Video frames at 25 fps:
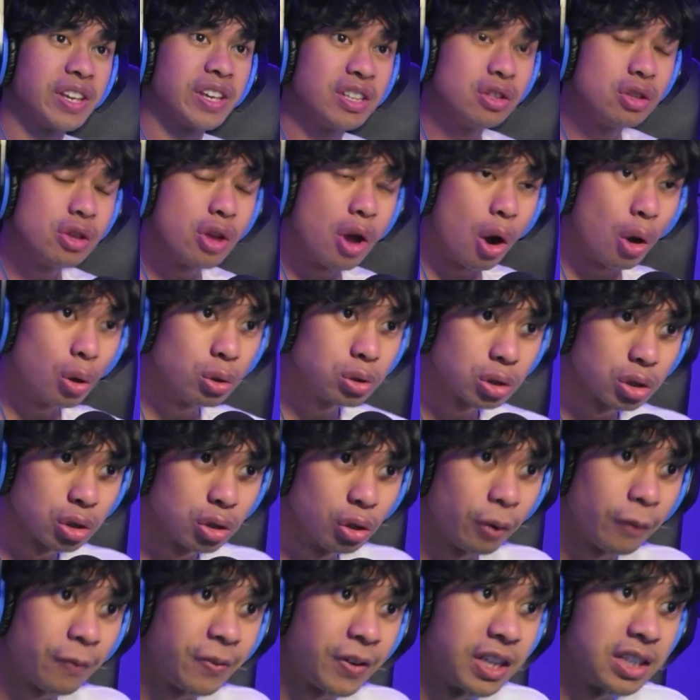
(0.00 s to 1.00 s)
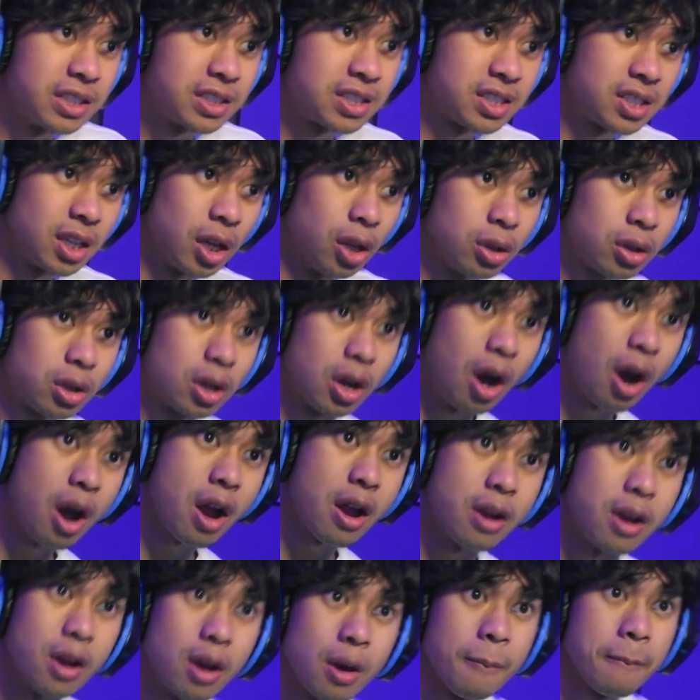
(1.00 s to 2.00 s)
he knows Luffy is still
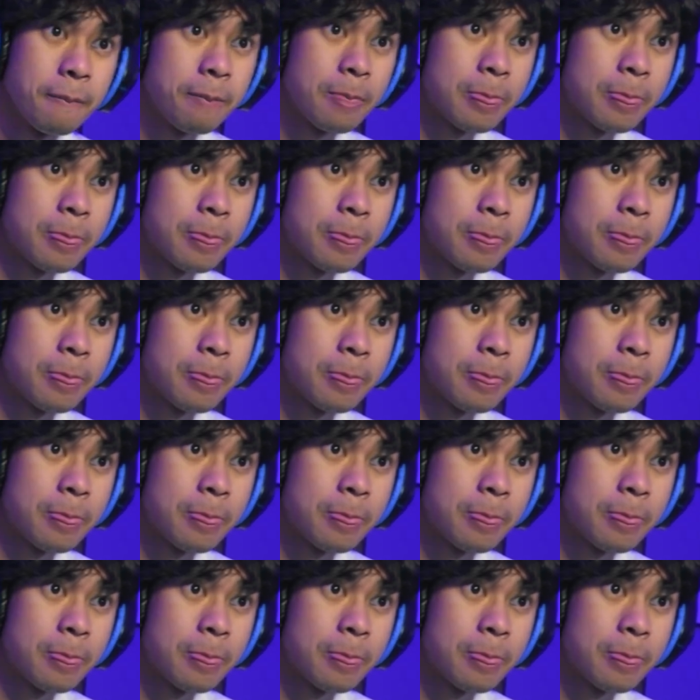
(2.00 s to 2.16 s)
good.